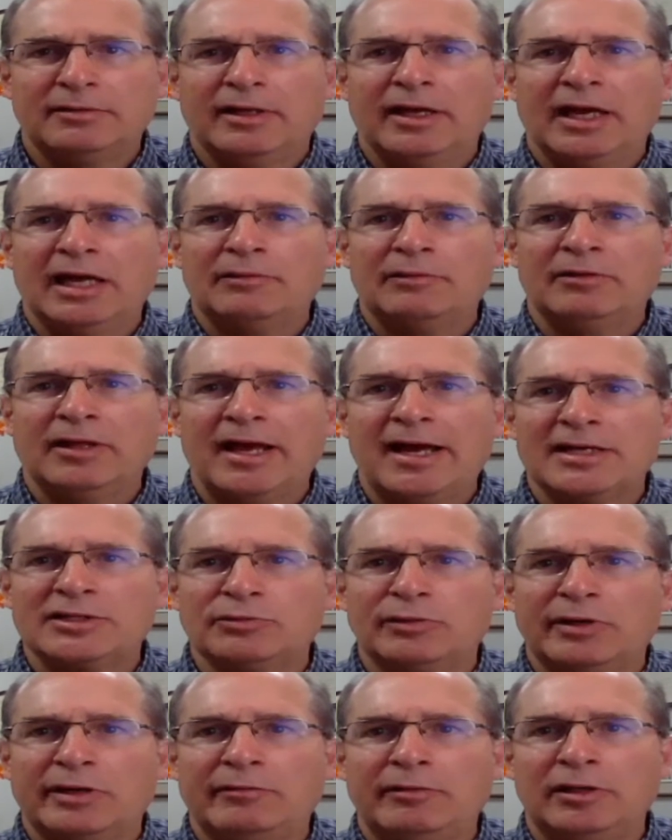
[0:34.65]
And last
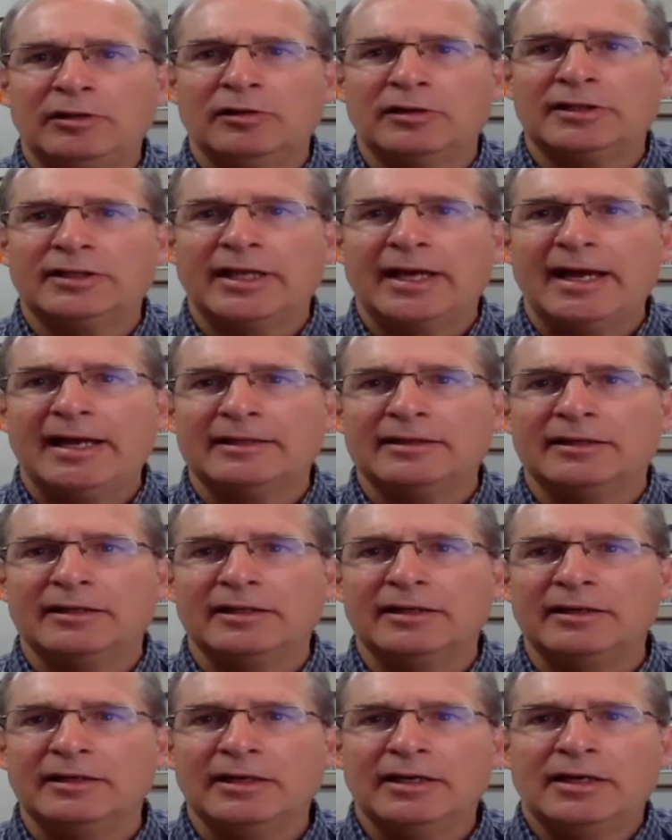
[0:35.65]
week we looked at
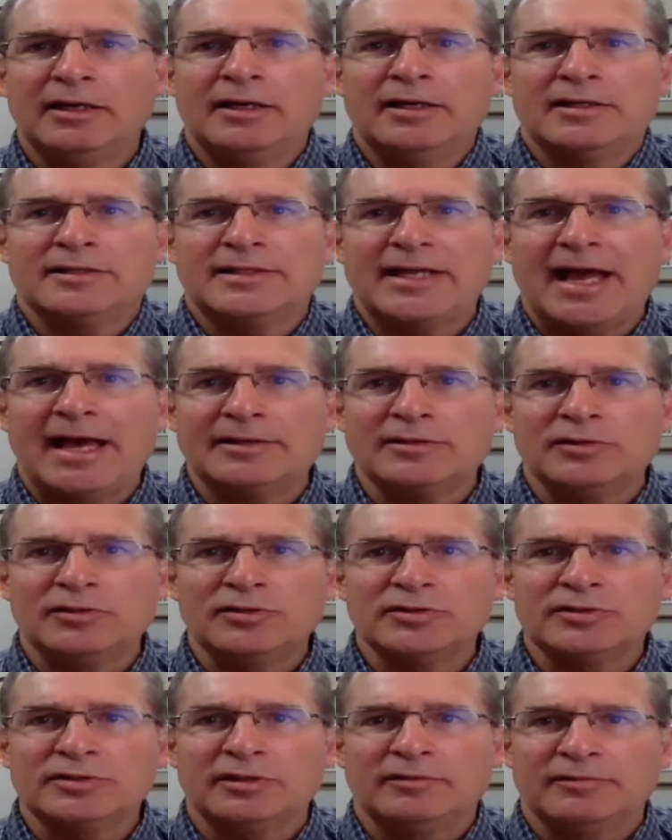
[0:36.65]
the
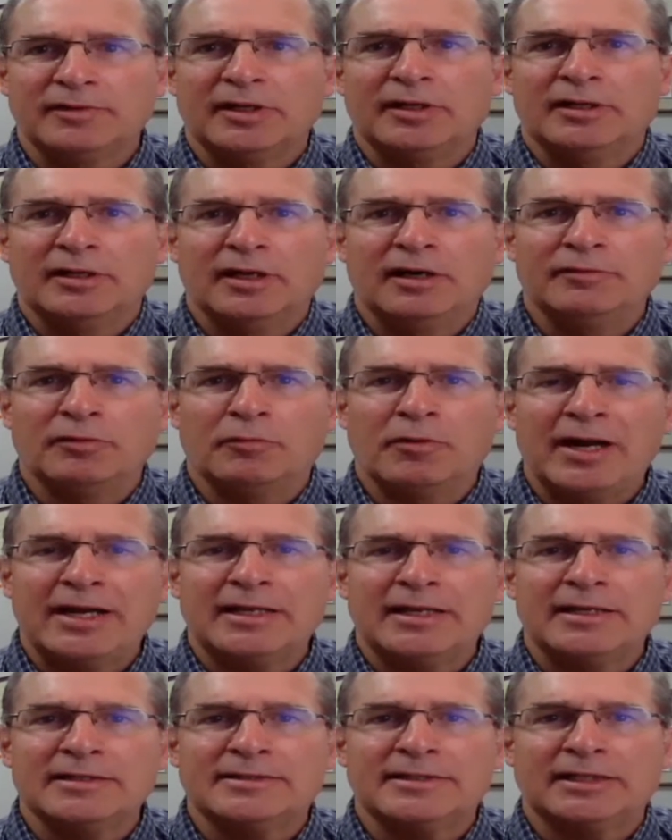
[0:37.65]
sandals of the, of the
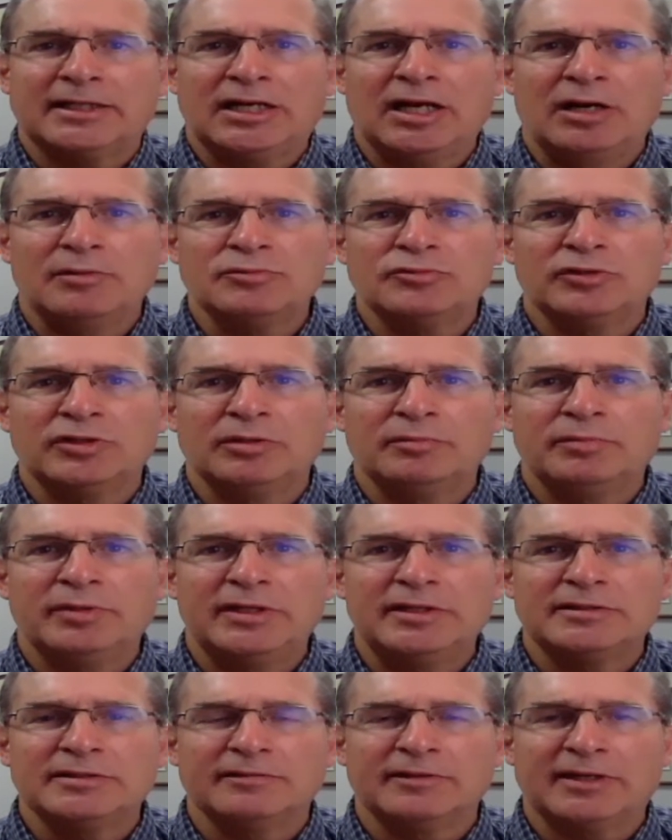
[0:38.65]
readiness that comes from the
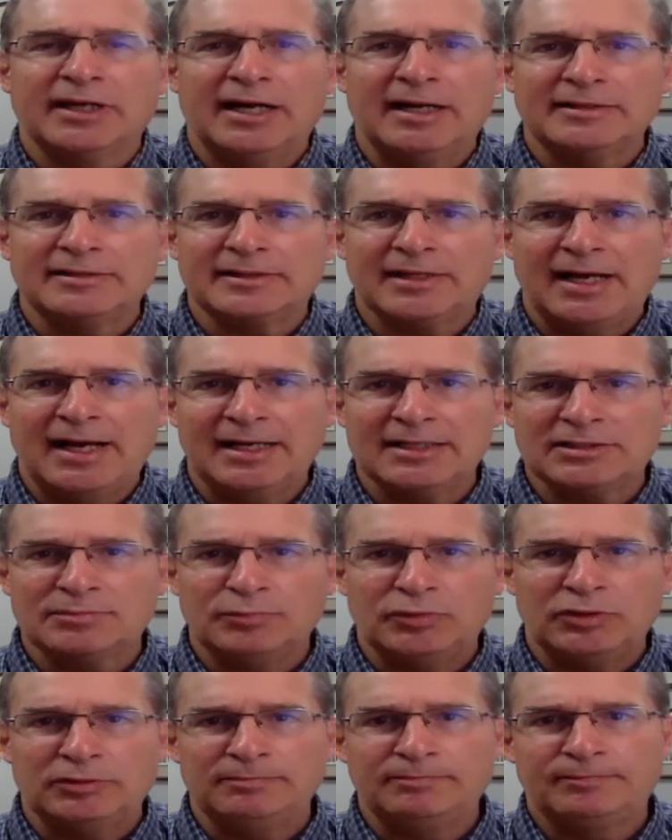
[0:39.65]
peace of God's
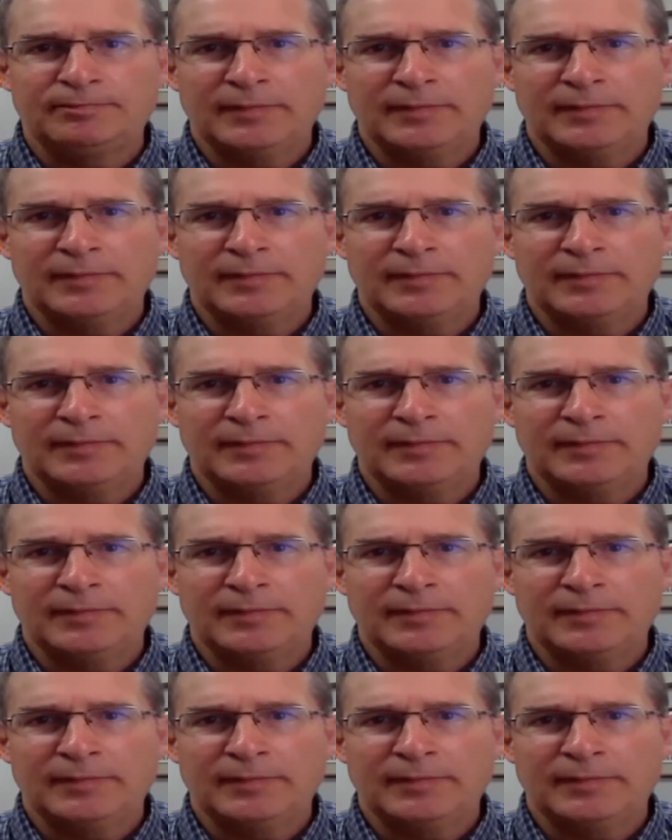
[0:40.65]
gospel.